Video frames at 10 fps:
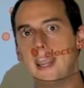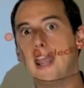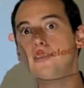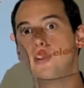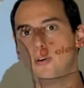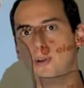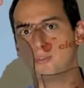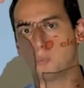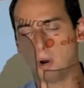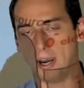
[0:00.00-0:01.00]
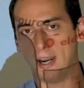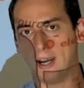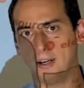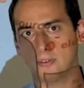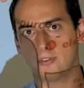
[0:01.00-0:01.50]
and generates Y
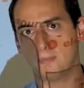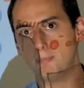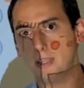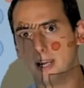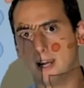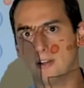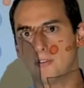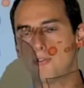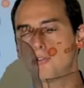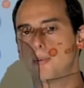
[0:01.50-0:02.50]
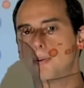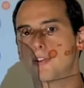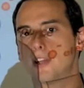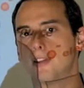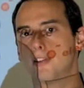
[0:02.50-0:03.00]
ions and B ions to some
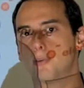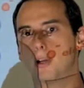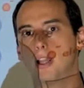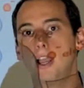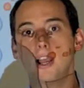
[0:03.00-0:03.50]
extent as well.